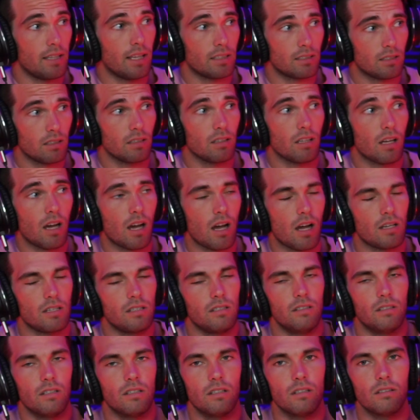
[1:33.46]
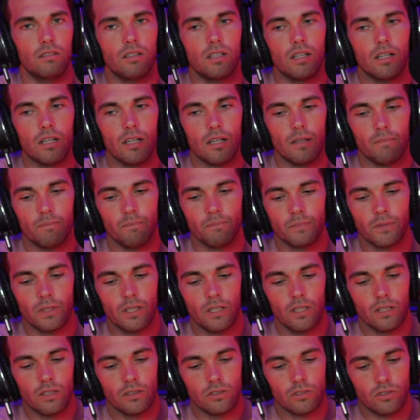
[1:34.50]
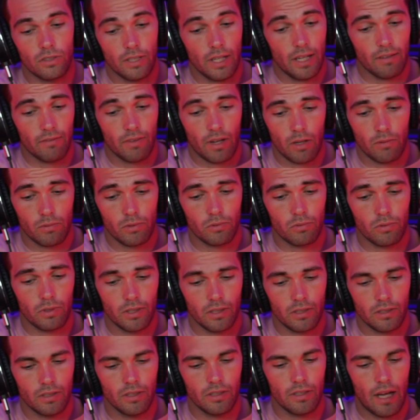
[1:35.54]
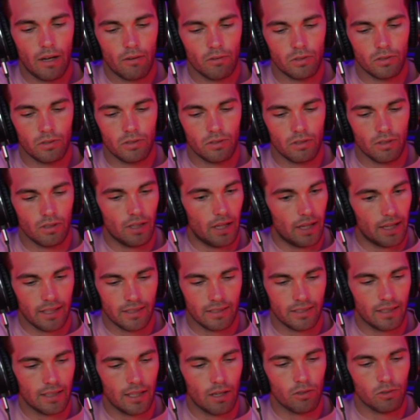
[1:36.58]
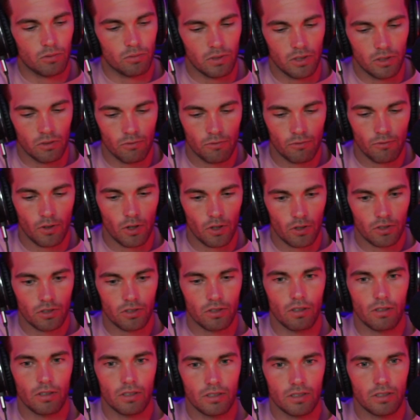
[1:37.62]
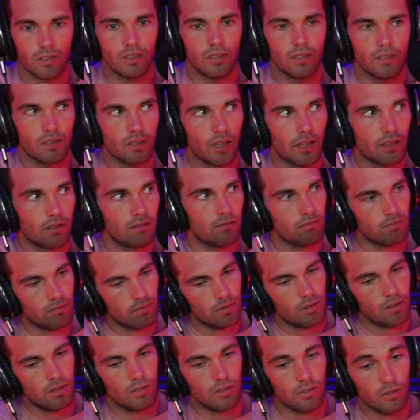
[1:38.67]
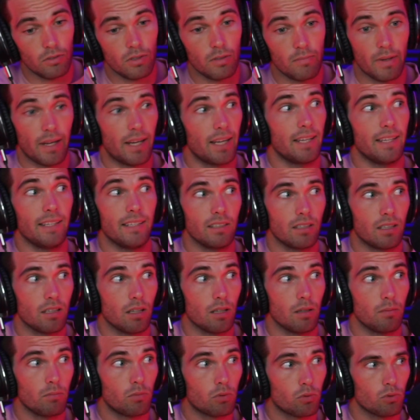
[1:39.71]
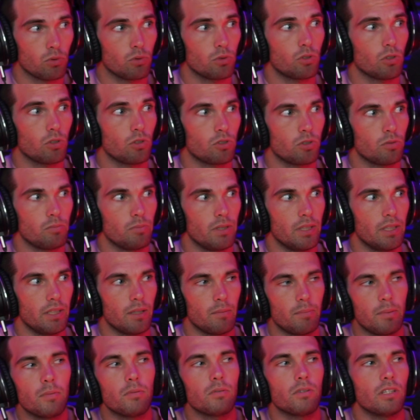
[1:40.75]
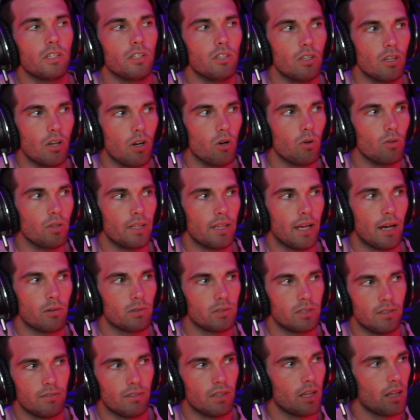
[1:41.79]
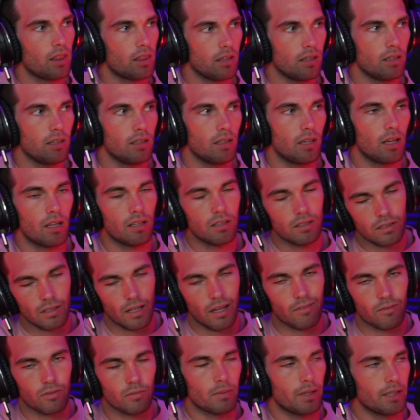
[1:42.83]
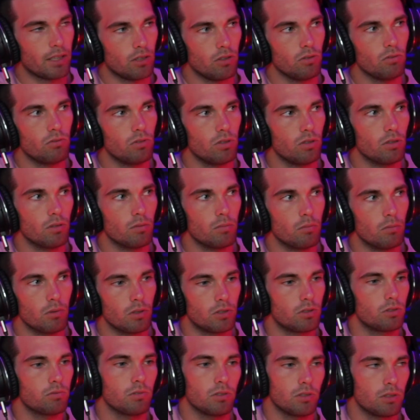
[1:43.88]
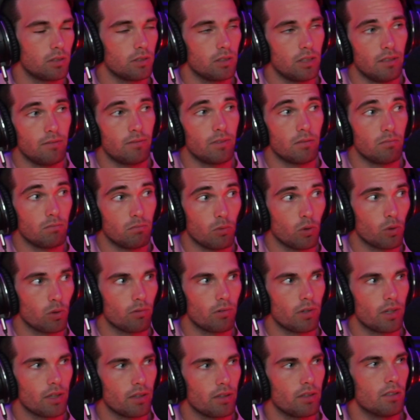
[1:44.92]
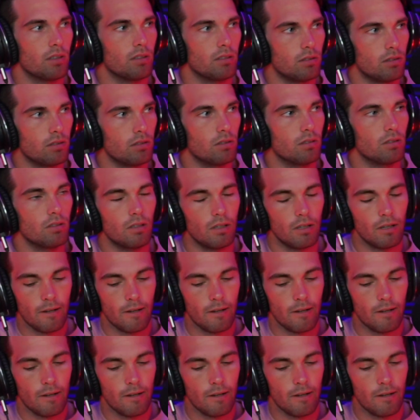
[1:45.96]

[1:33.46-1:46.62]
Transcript: That's a lot, So yeah, Vine was really good. That was, like I said, that was when you first started seeing like you can make an income through social media. People didn't know that was even a thing yet, aside from like YouTube, which was even more rare then too.